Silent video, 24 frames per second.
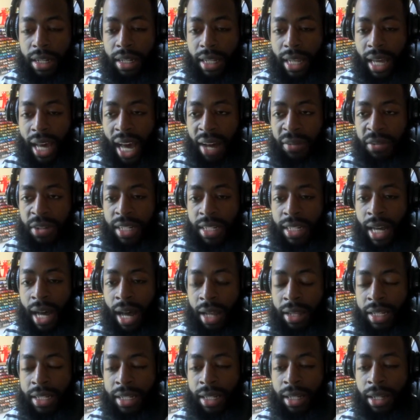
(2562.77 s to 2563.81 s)
they have a style
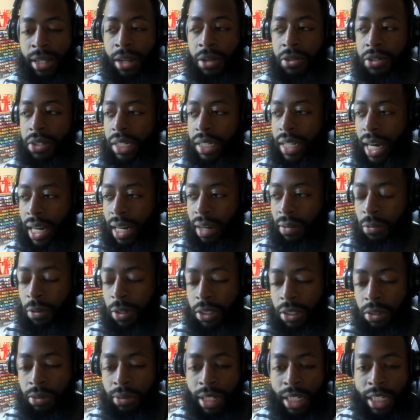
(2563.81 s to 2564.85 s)
that's close to that of
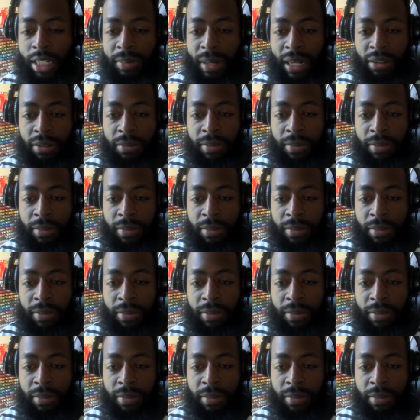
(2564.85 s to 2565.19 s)
what you would expect